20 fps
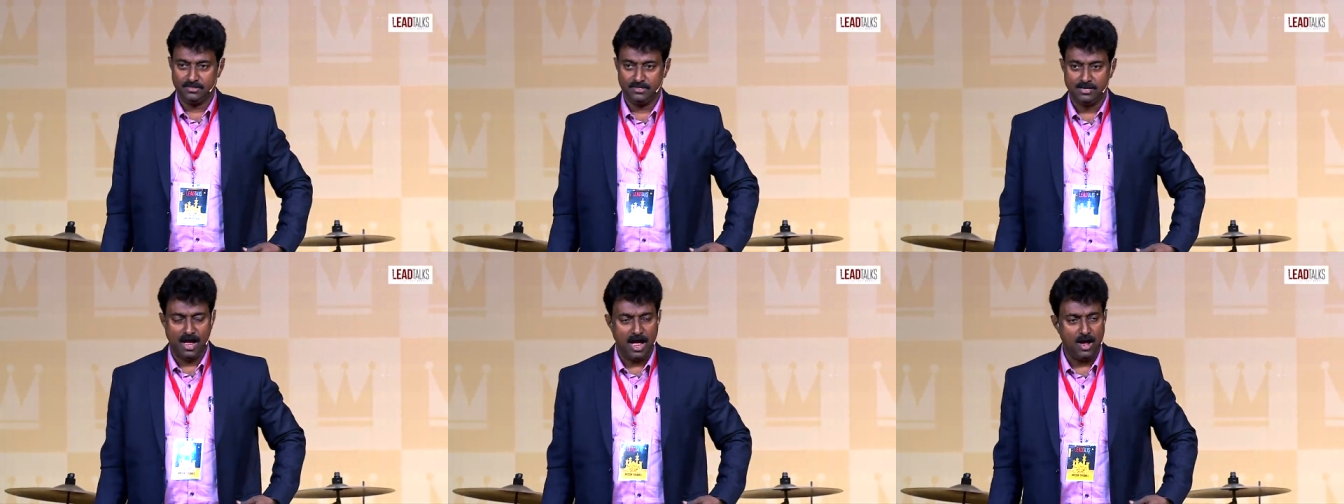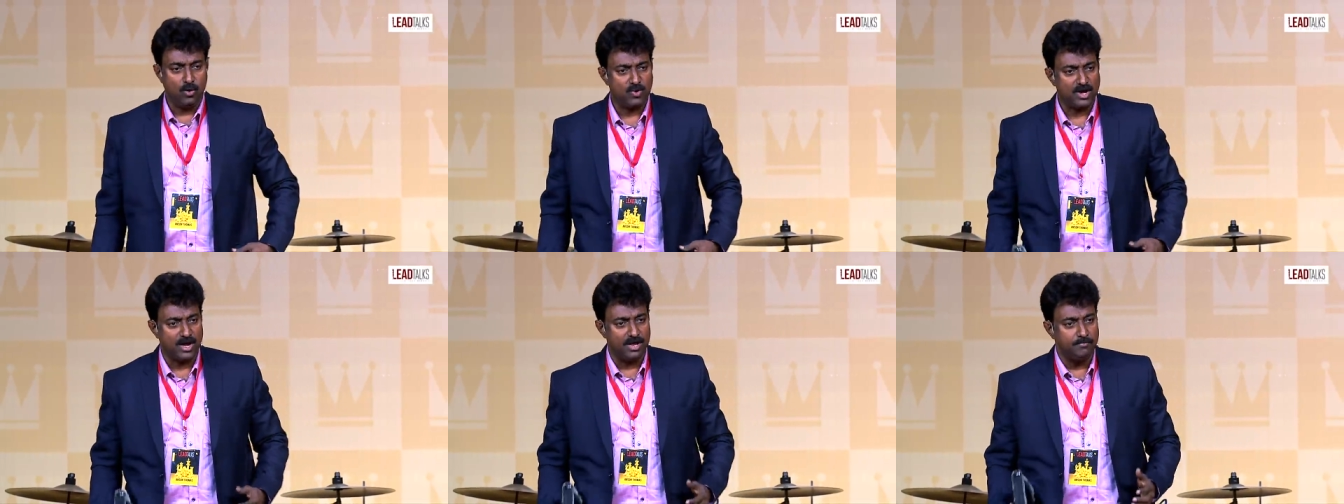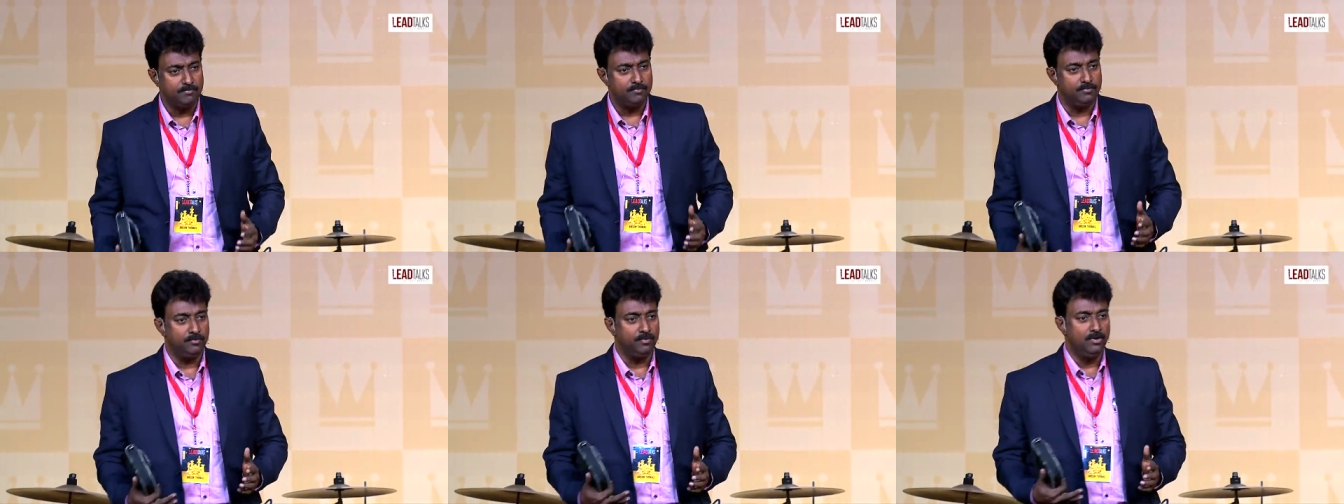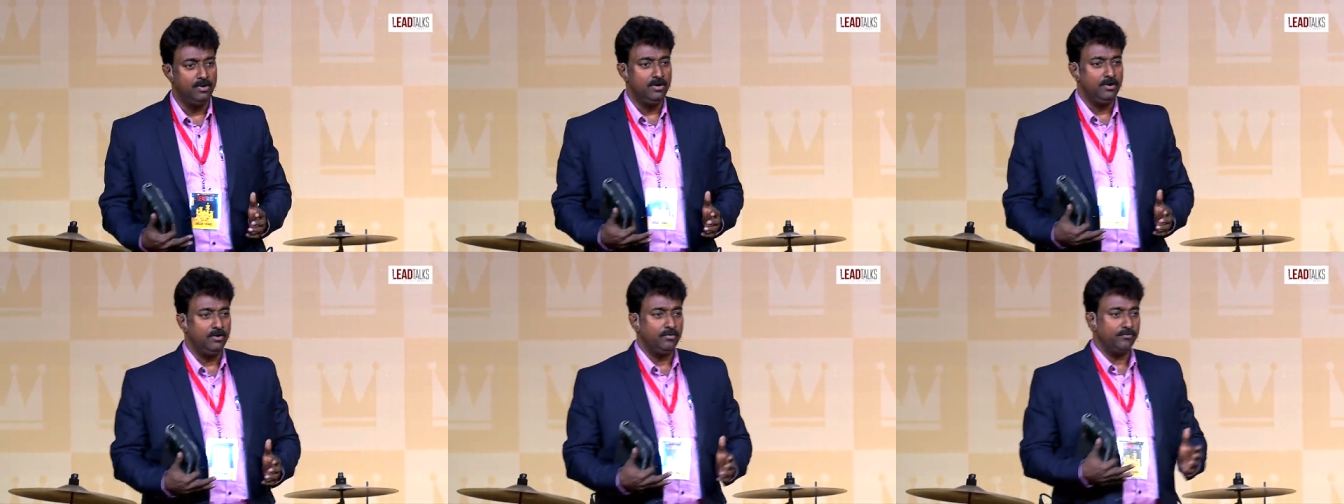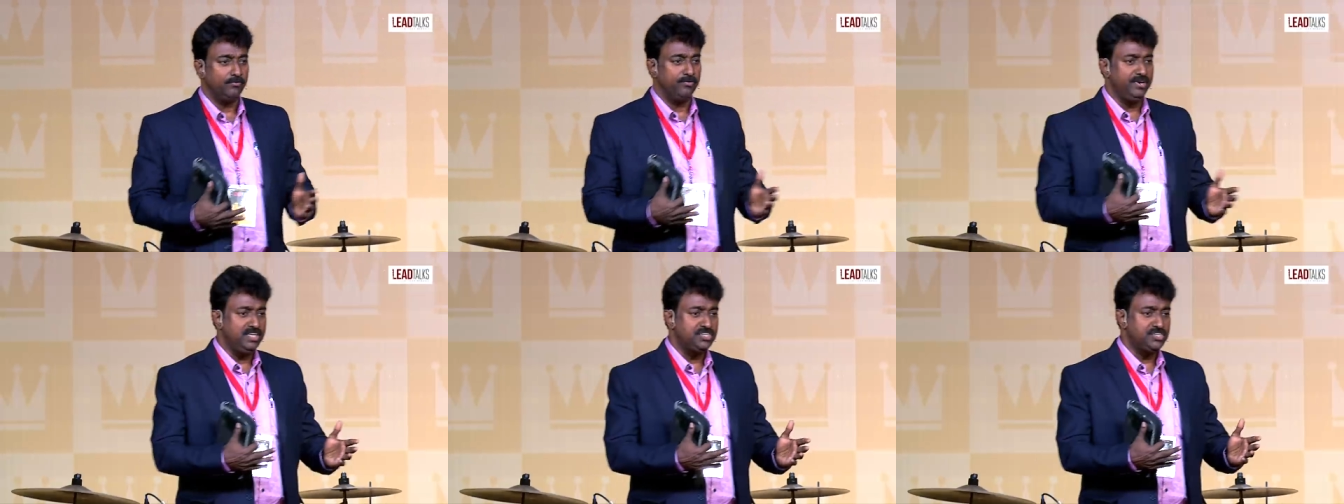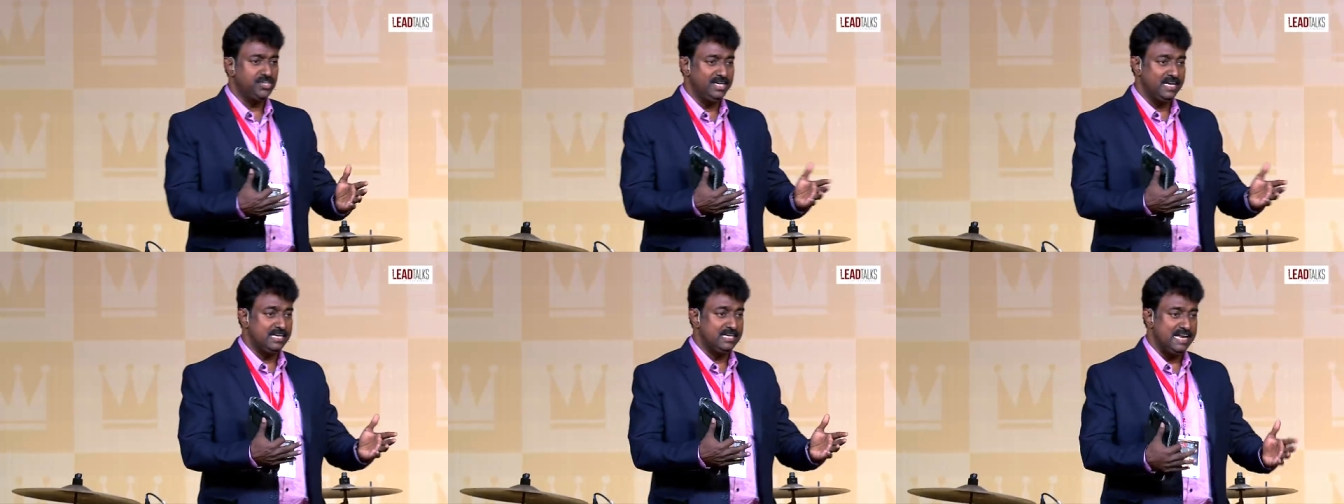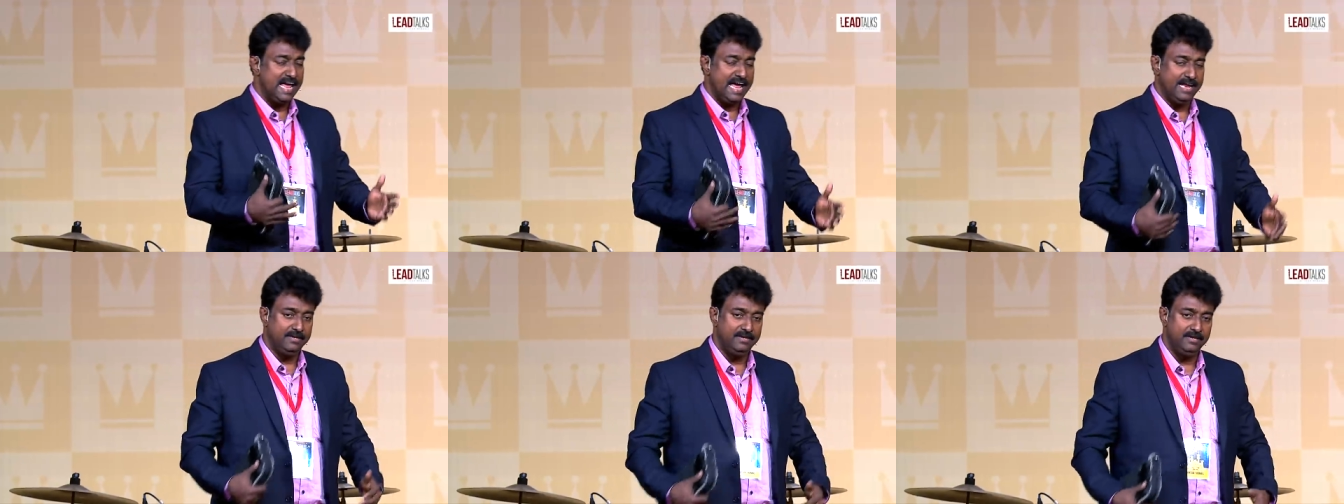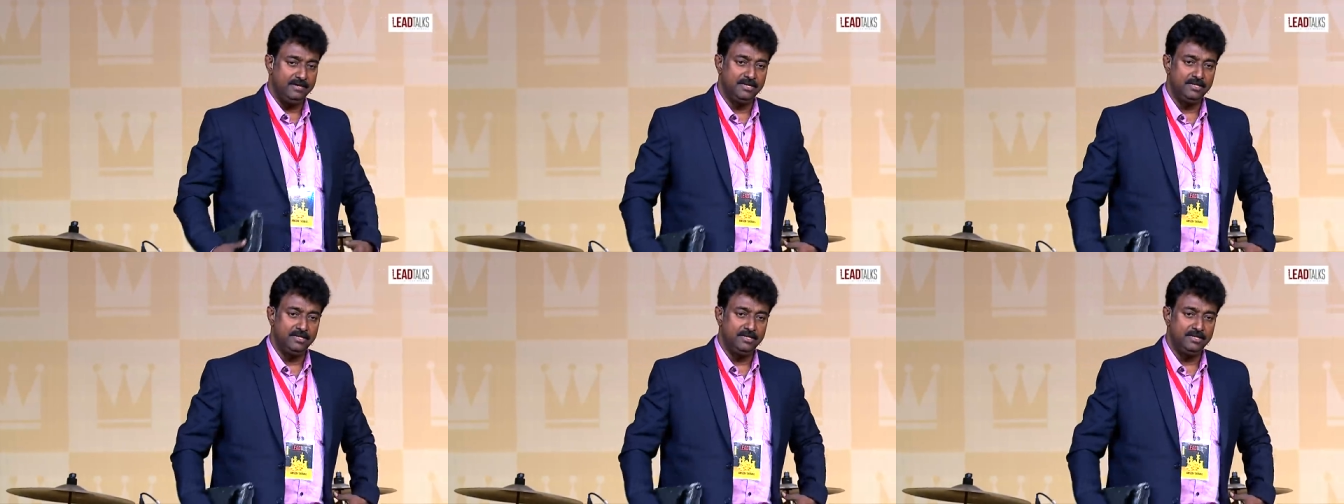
How come reaching and landing